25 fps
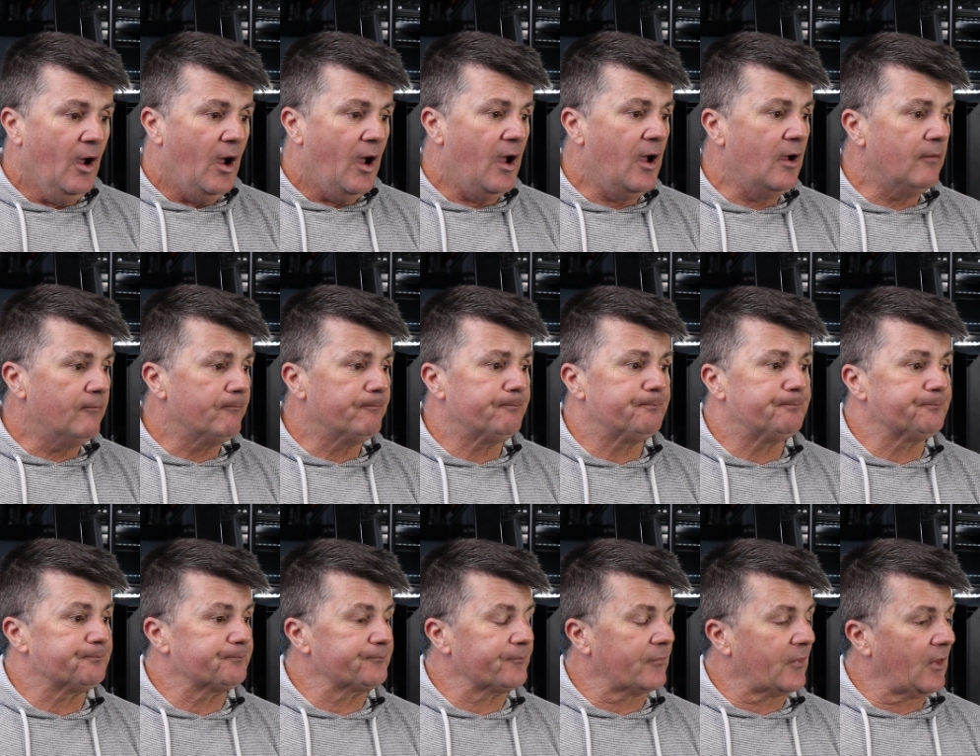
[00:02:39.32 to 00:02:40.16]

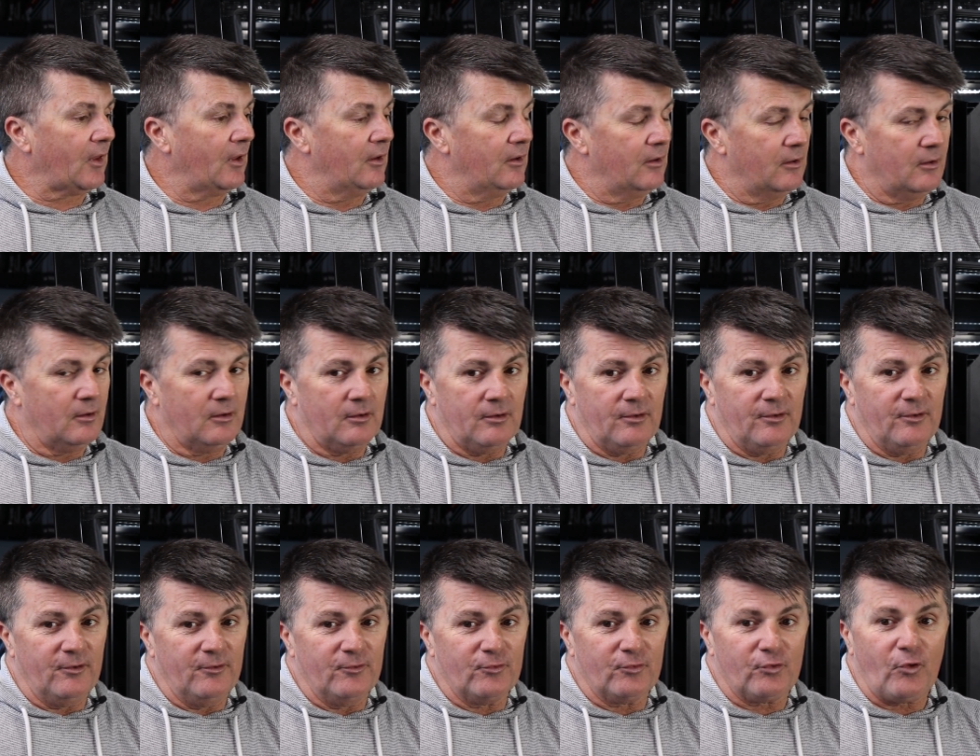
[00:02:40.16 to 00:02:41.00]

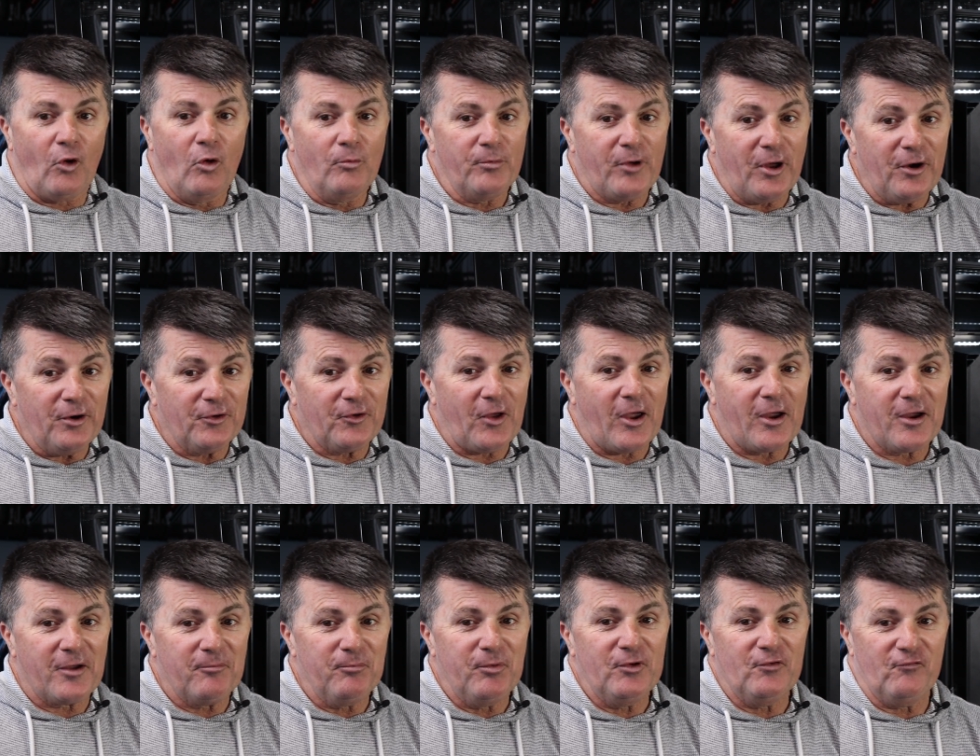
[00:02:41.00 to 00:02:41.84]
So I'm going to
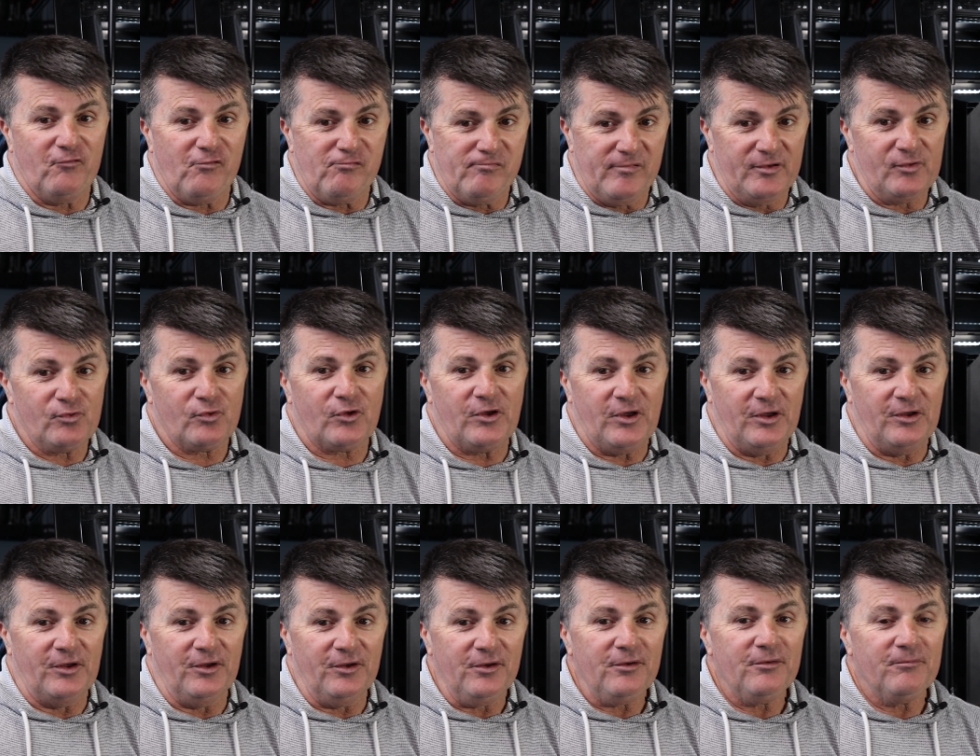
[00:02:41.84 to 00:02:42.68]
take a bit of a risk
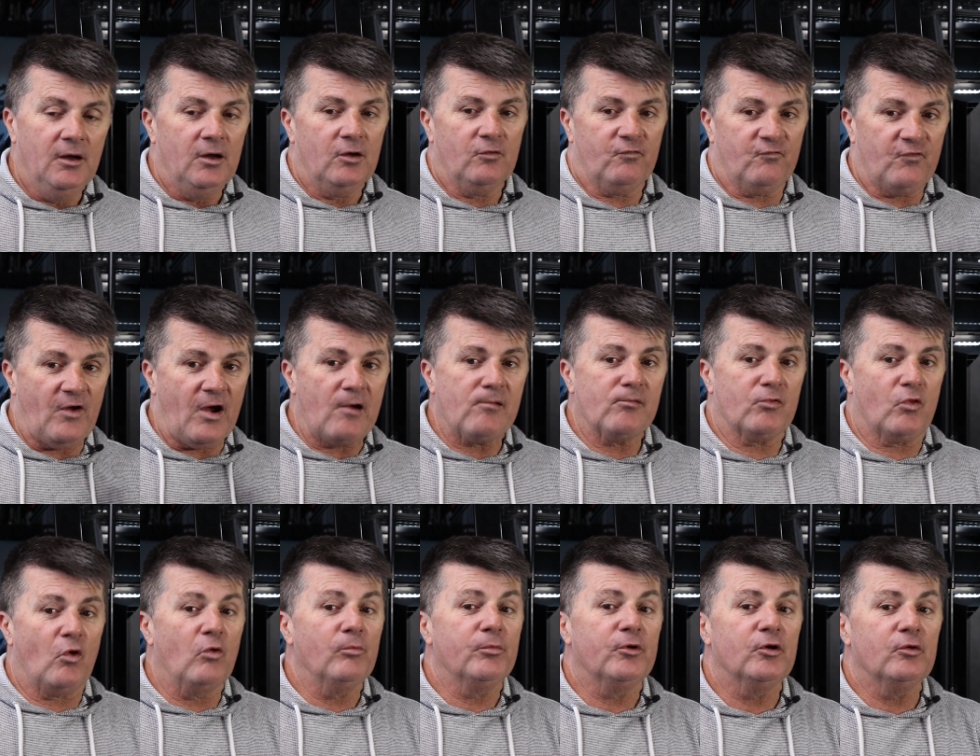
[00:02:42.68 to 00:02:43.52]
here. As far
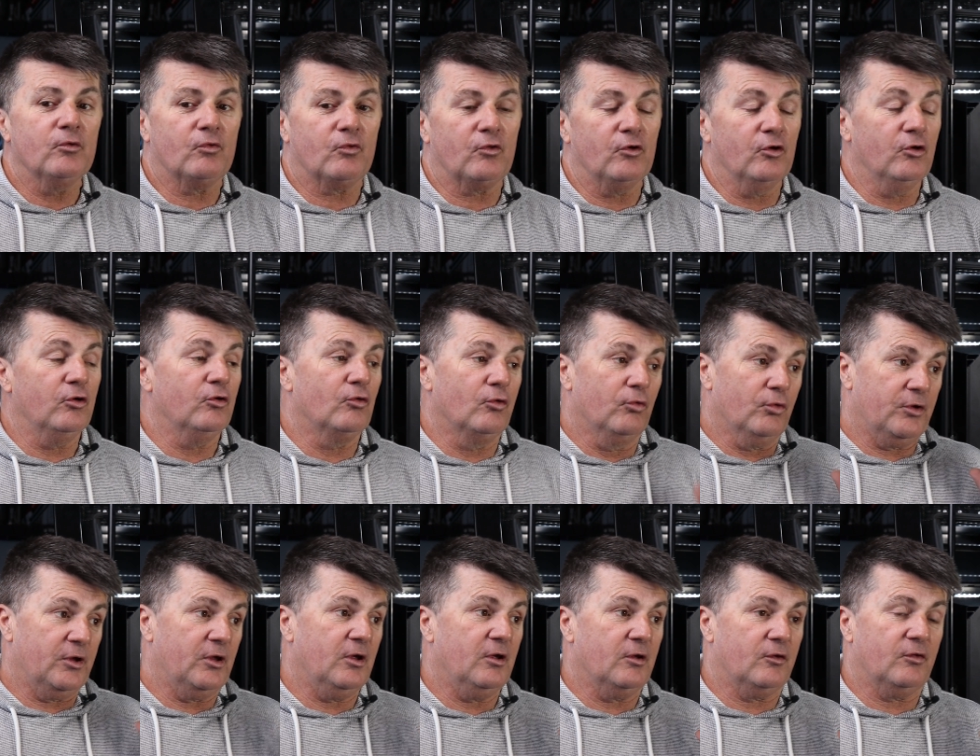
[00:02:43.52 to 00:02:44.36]
as I'm concerned,
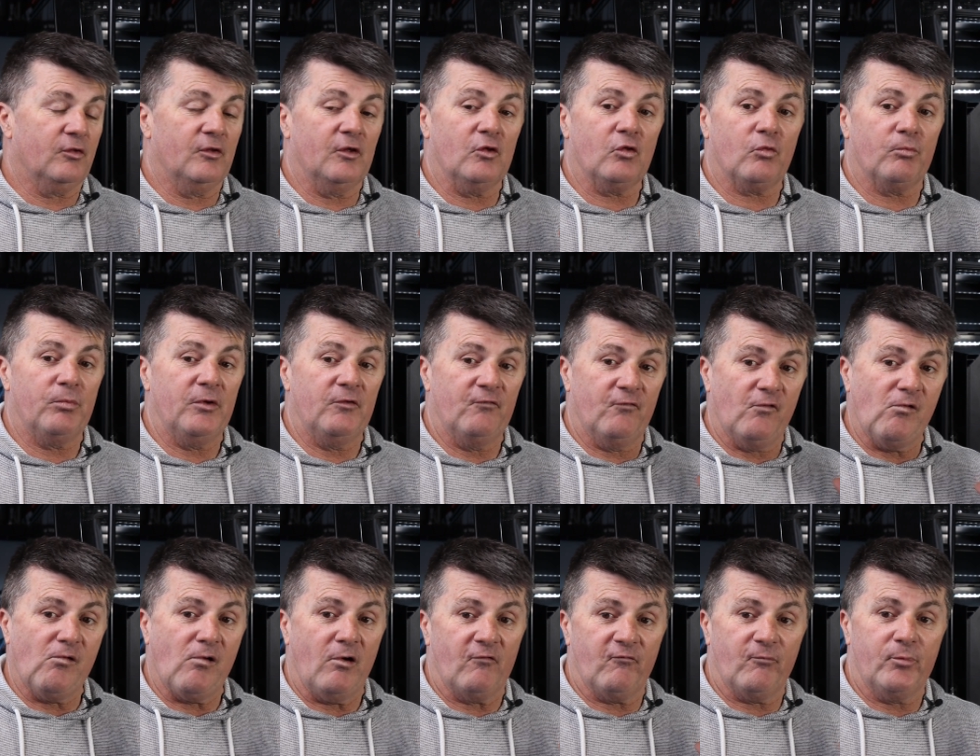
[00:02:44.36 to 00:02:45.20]
looking at this
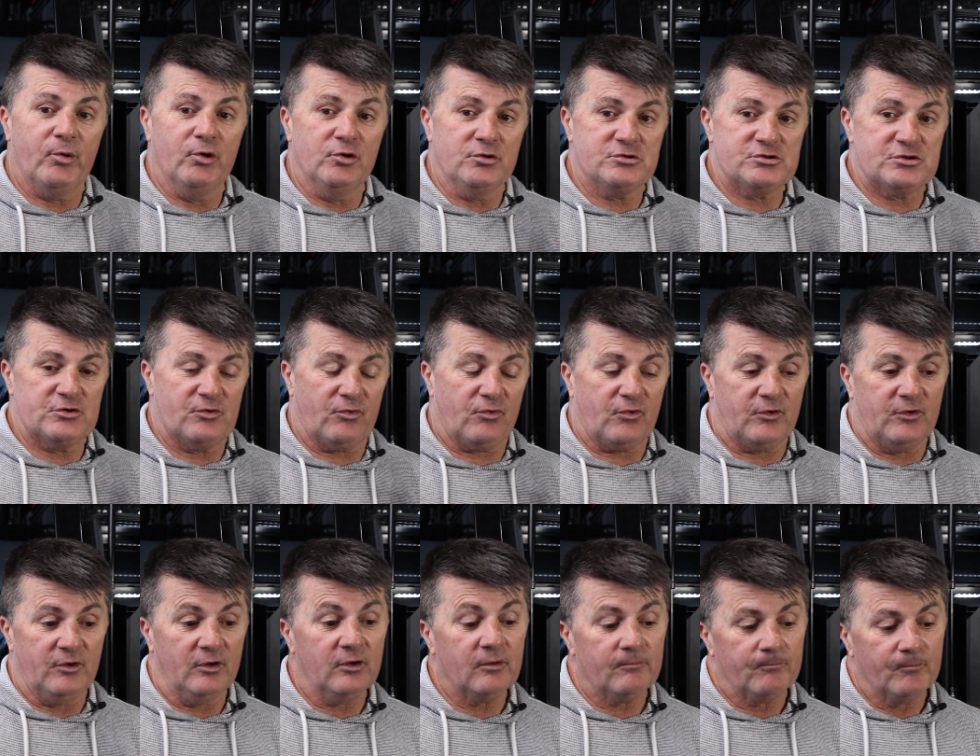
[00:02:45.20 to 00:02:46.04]
before I've
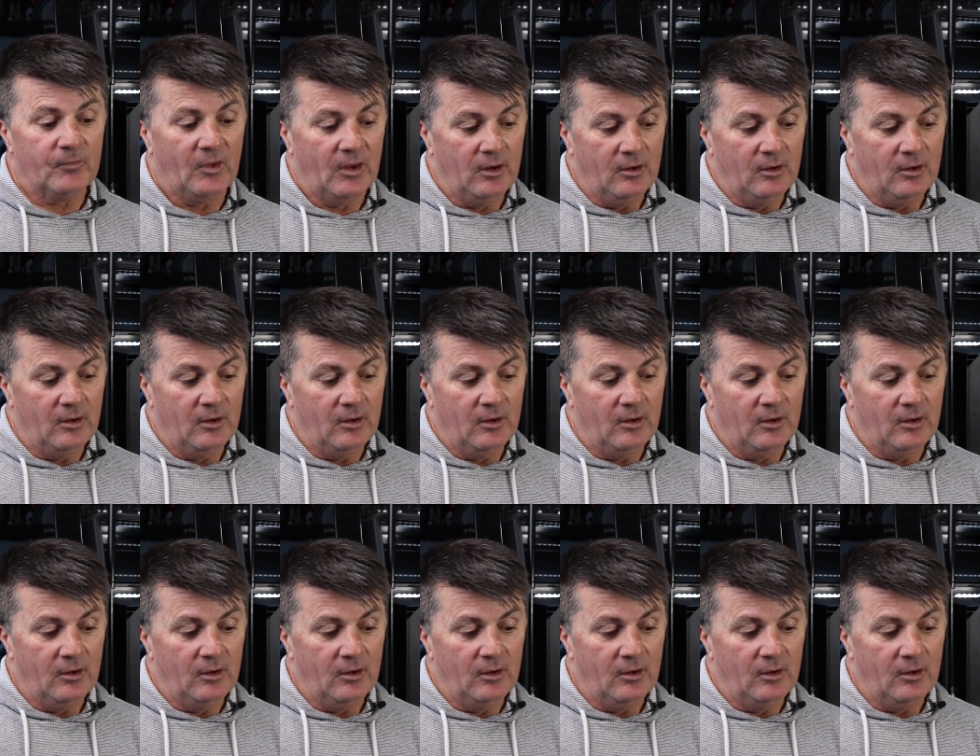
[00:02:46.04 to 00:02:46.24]
purchased it,